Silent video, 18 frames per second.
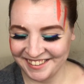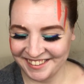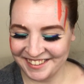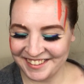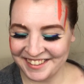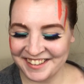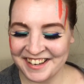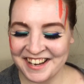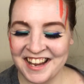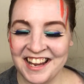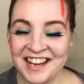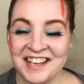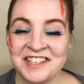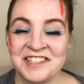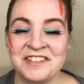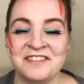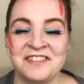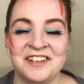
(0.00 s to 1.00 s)
I
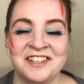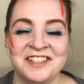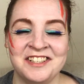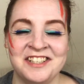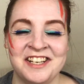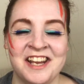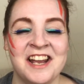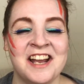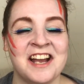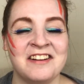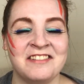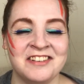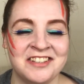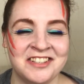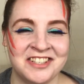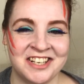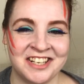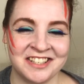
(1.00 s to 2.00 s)
asked if I could take
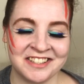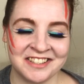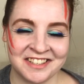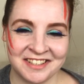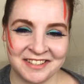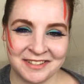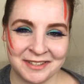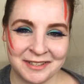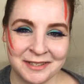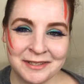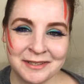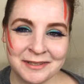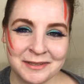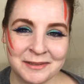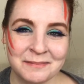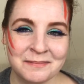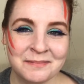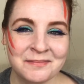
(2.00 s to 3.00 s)
Irish dance
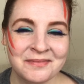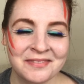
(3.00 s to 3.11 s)
lessons.